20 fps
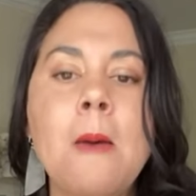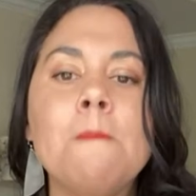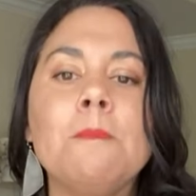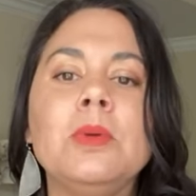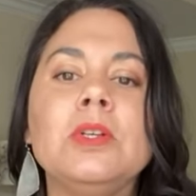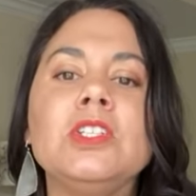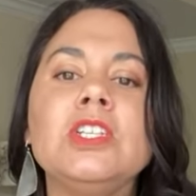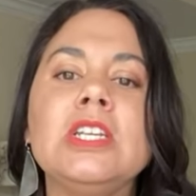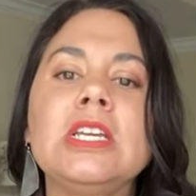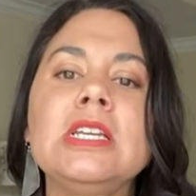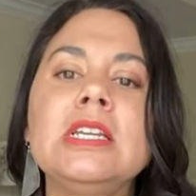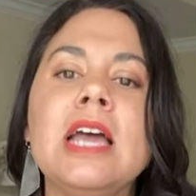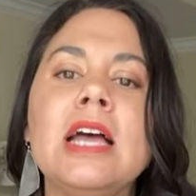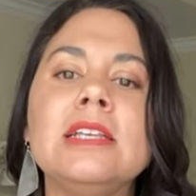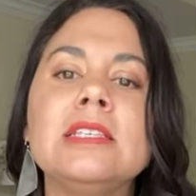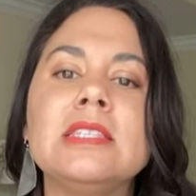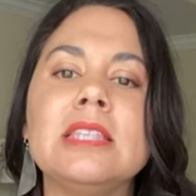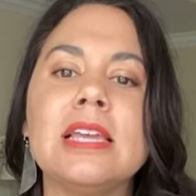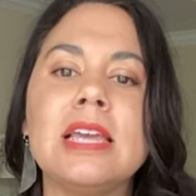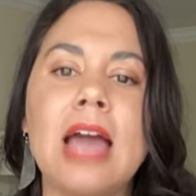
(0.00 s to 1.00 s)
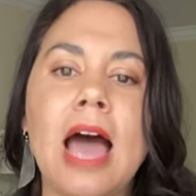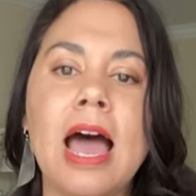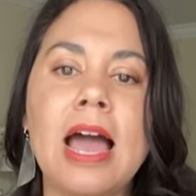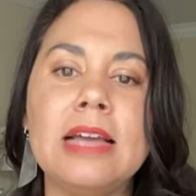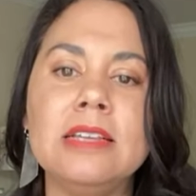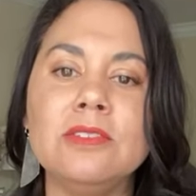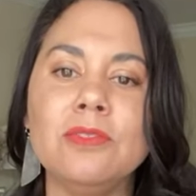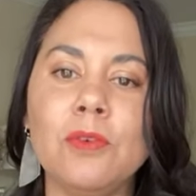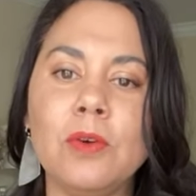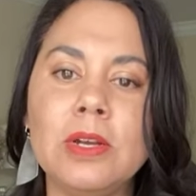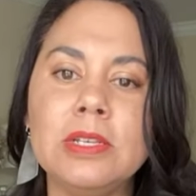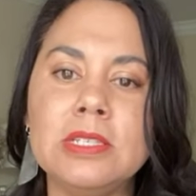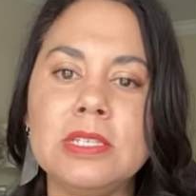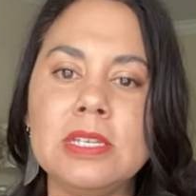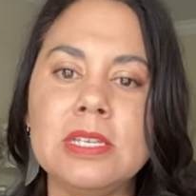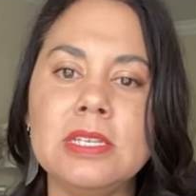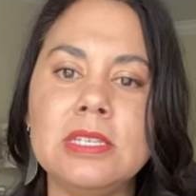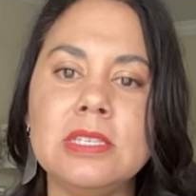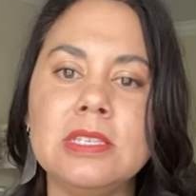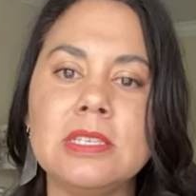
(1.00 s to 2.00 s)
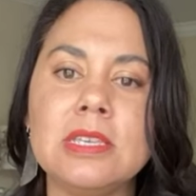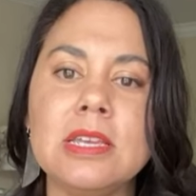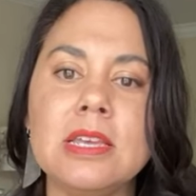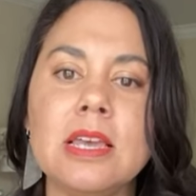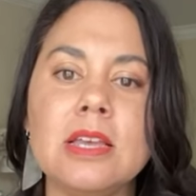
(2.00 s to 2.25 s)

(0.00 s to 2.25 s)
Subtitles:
but she does the guys' voices